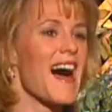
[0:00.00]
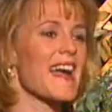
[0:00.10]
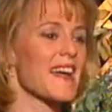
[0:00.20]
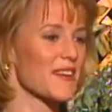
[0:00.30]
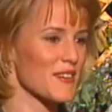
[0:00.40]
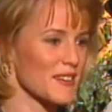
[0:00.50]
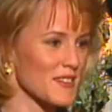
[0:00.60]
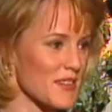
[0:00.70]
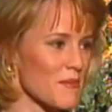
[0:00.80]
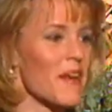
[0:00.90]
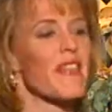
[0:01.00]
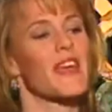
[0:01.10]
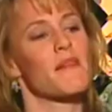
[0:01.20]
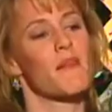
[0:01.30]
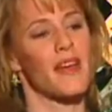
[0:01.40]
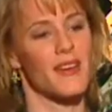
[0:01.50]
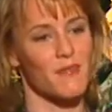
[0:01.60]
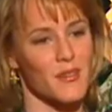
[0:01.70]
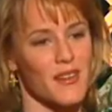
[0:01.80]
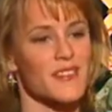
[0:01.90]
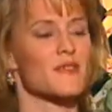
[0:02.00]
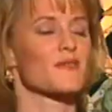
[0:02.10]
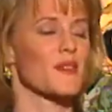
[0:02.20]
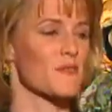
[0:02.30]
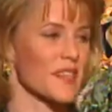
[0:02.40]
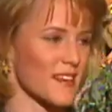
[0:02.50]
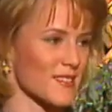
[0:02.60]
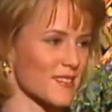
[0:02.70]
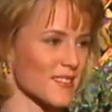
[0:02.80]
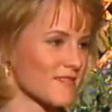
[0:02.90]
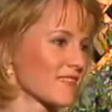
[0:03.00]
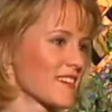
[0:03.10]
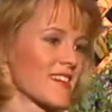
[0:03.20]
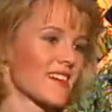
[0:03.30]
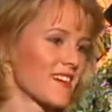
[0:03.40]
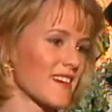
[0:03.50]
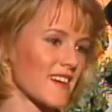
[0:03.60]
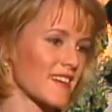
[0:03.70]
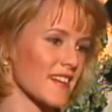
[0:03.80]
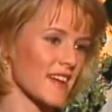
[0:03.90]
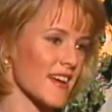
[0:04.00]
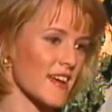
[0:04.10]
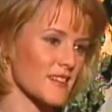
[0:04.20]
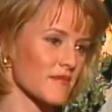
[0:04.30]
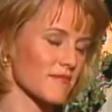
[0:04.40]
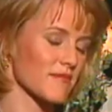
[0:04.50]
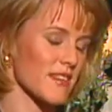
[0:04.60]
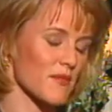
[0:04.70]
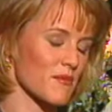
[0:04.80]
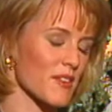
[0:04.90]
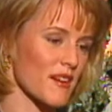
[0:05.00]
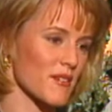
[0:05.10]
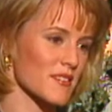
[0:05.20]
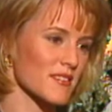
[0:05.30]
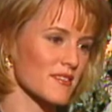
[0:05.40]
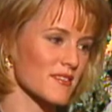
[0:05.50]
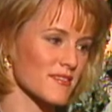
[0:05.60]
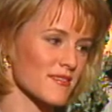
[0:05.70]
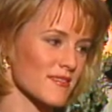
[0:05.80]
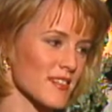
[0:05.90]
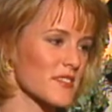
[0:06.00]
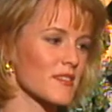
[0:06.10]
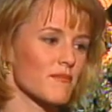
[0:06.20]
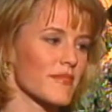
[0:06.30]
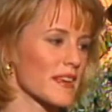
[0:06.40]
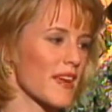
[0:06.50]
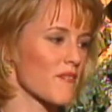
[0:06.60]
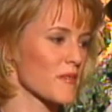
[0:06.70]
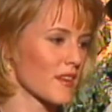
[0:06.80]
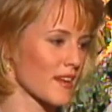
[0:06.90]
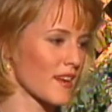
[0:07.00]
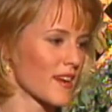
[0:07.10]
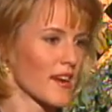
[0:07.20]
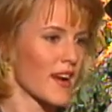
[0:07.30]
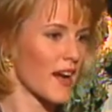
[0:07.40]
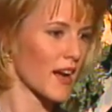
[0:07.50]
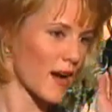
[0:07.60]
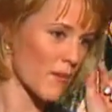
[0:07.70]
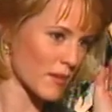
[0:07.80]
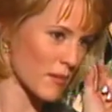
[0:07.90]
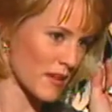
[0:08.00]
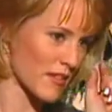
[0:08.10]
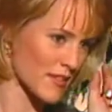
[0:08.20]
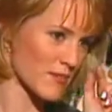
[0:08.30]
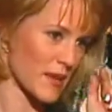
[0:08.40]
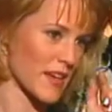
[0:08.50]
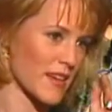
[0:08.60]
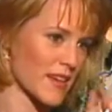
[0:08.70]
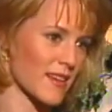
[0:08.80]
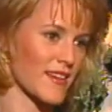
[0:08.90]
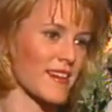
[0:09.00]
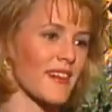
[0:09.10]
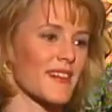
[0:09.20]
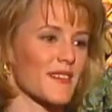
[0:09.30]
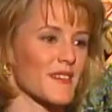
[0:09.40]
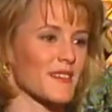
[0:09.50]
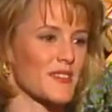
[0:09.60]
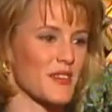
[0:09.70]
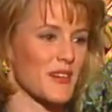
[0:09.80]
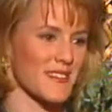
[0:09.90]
I had a crush on him, and then I met him because of something else, and, and then I had to send him flowers. Because he, he gave me like a compliment this big, and I took it